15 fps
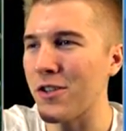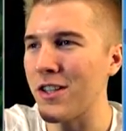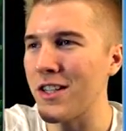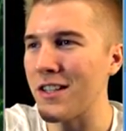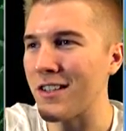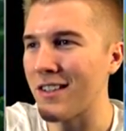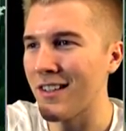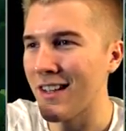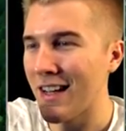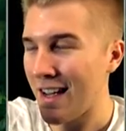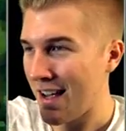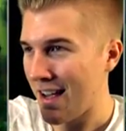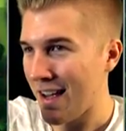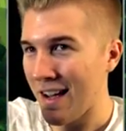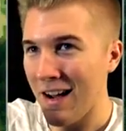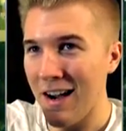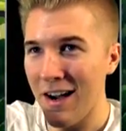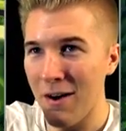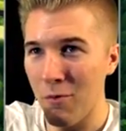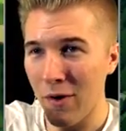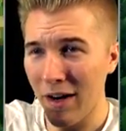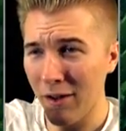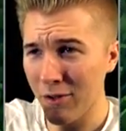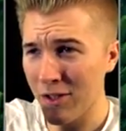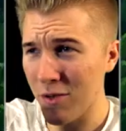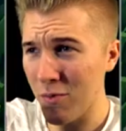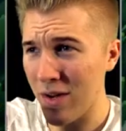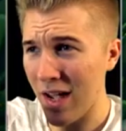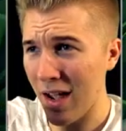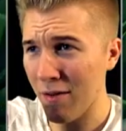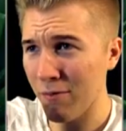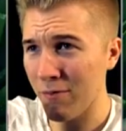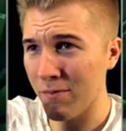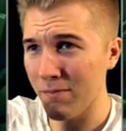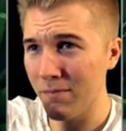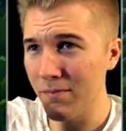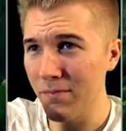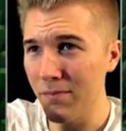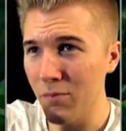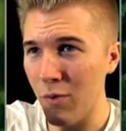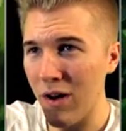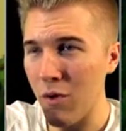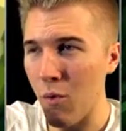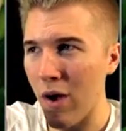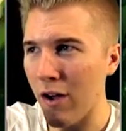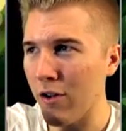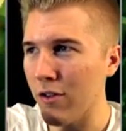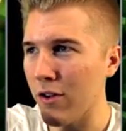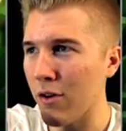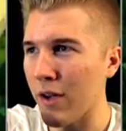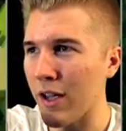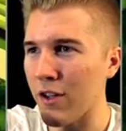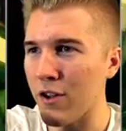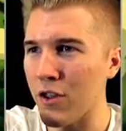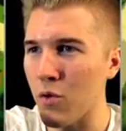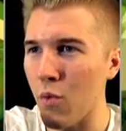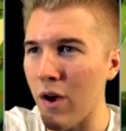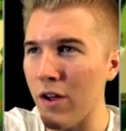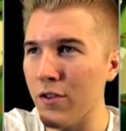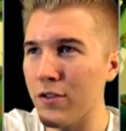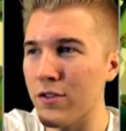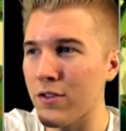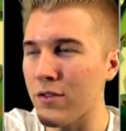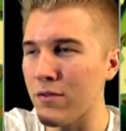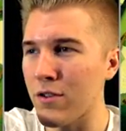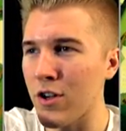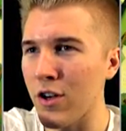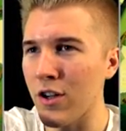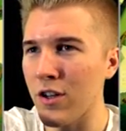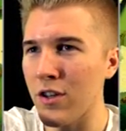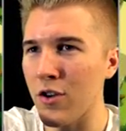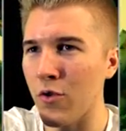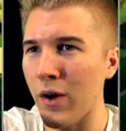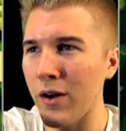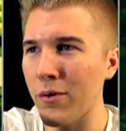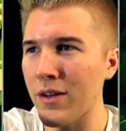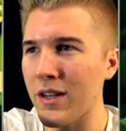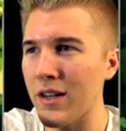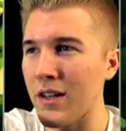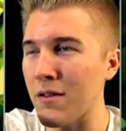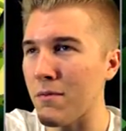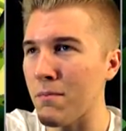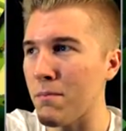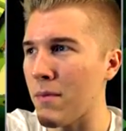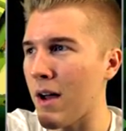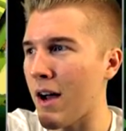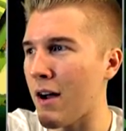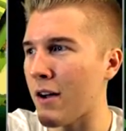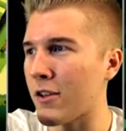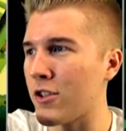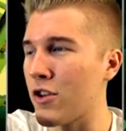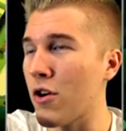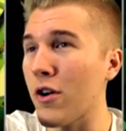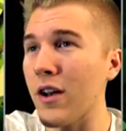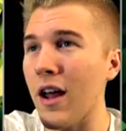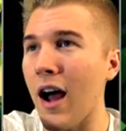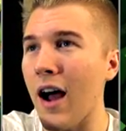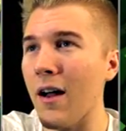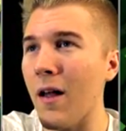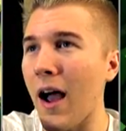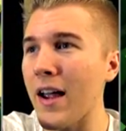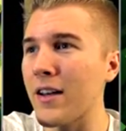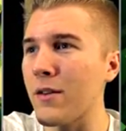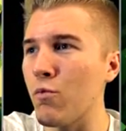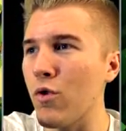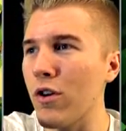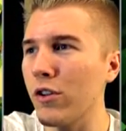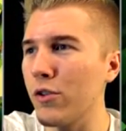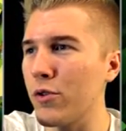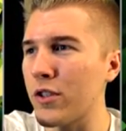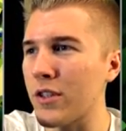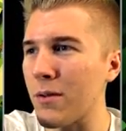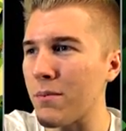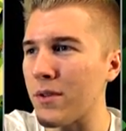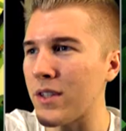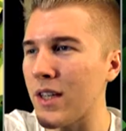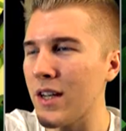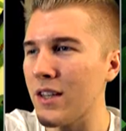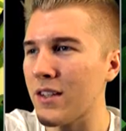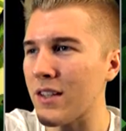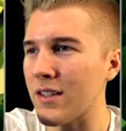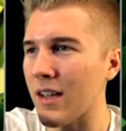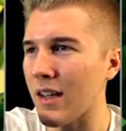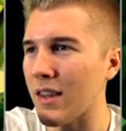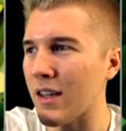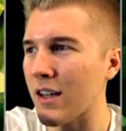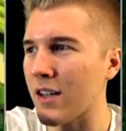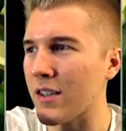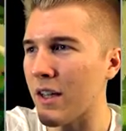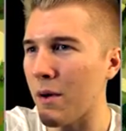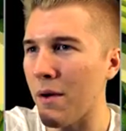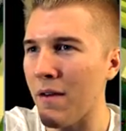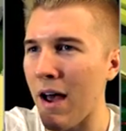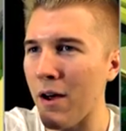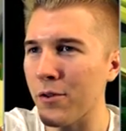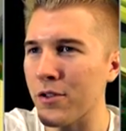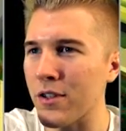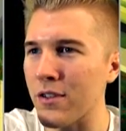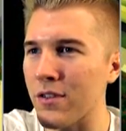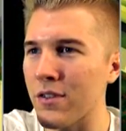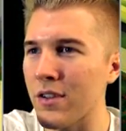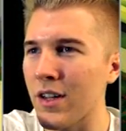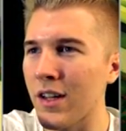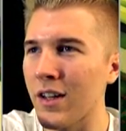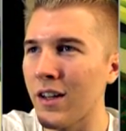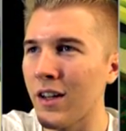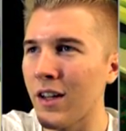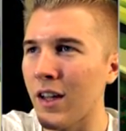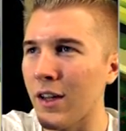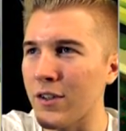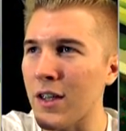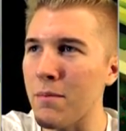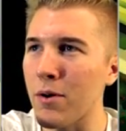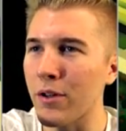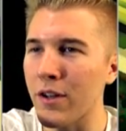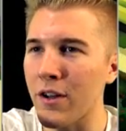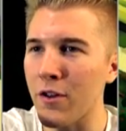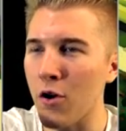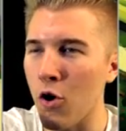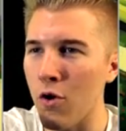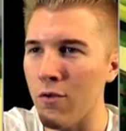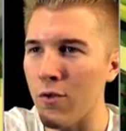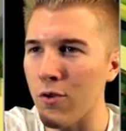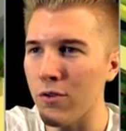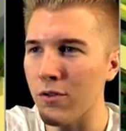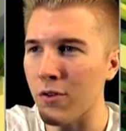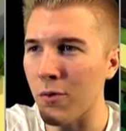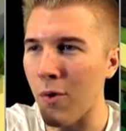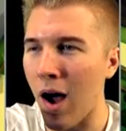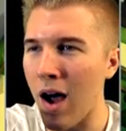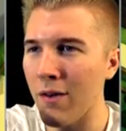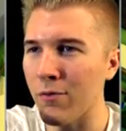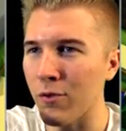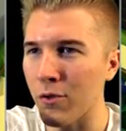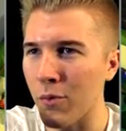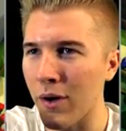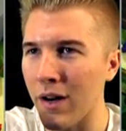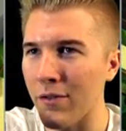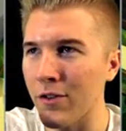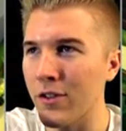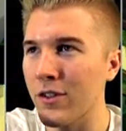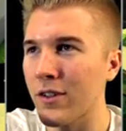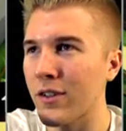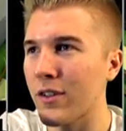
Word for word: Jeez. Uh, what else did we have? We had a well. Okay, good. The well is good. The granary didn't get... Uh, you know what? I will lose some citizens, I think, because they don't have houses. Unless they build another hovel or hovel or whatever.